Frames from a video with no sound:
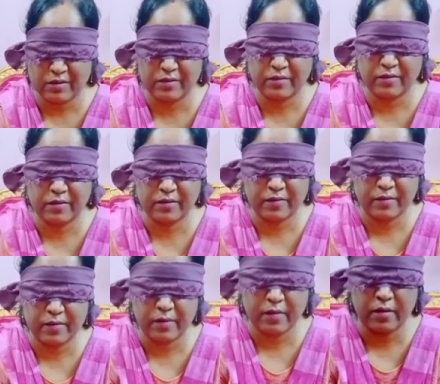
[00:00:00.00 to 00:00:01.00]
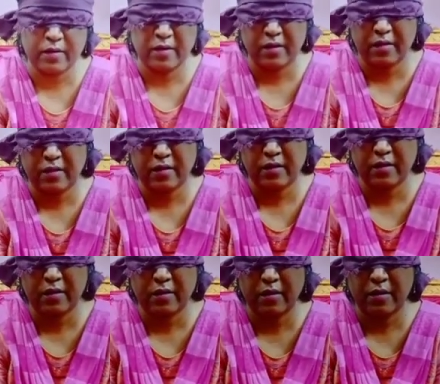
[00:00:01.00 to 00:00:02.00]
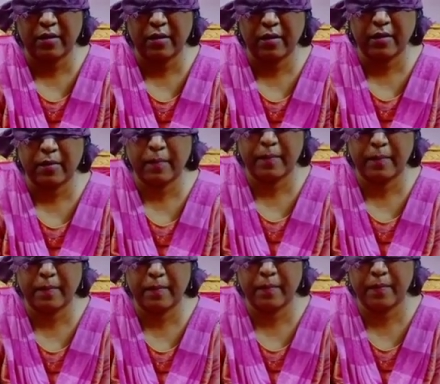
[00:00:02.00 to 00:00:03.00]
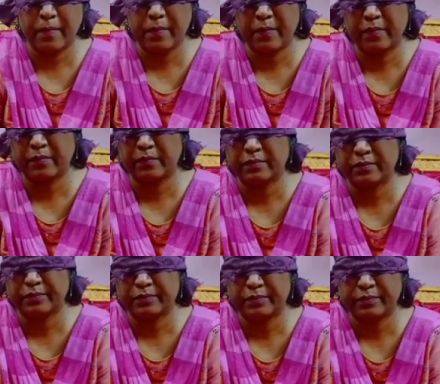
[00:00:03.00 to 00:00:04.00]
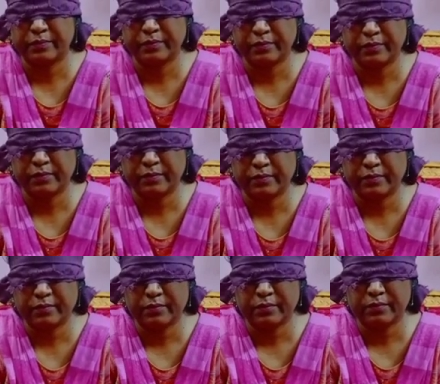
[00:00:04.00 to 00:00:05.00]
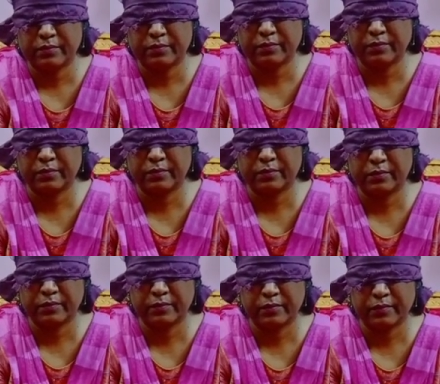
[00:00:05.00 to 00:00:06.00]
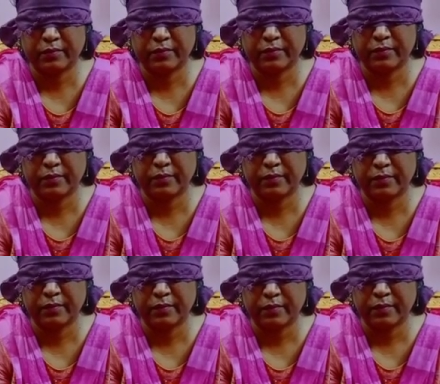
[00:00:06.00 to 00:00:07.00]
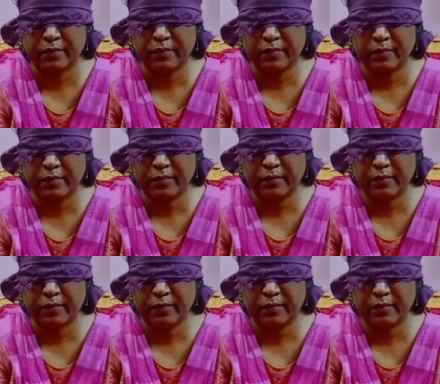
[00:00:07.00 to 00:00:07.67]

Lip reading: (no one is talking)